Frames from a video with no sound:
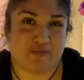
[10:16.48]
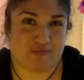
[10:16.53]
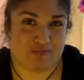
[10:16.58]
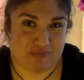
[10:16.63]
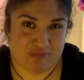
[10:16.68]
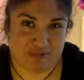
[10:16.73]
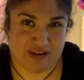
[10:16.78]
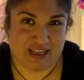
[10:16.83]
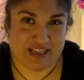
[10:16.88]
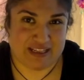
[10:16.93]

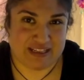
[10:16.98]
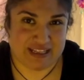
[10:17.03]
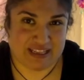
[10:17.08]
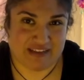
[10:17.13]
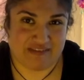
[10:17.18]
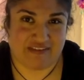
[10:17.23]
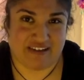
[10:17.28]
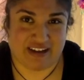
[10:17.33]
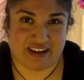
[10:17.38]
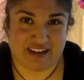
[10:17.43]
when they
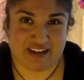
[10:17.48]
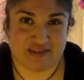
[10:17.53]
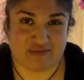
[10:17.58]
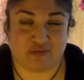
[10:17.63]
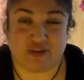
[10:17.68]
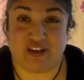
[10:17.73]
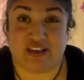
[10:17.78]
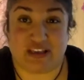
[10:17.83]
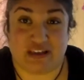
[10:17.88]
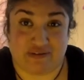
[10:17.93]
read
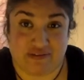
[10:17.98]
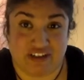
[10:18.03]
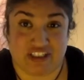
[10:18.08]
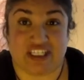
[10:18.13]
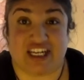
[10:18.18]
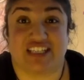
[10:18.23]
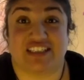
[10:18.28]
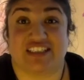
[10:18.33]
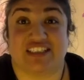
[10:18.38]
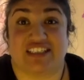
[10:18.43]
when they
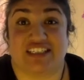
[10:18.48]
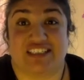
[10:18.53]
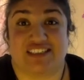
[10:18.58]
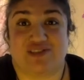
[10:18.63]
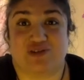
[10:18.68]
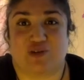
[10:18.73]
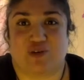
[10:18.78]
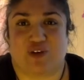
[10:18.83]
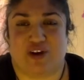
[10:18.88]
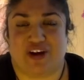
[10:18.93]
rejected his
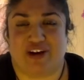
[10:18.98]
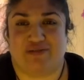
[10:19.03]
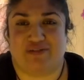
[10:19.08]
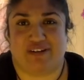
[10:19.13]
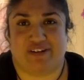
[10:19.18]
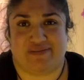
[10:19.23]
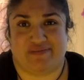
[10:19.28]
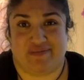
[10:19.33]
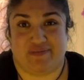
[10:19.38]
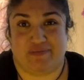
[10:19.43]
story, one
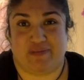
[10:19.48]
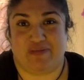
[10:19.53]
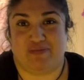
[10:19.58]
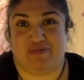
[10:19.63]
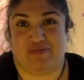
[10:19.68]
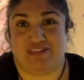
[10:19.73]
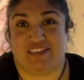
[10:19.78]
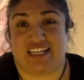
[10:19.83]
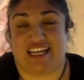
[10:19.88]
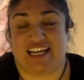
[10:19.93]
of the
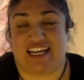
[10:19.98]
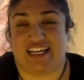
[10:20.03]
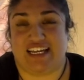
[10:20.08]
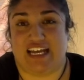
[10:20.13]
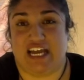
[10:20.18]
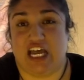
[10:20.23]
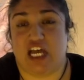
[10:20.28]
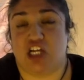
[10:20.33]
people said,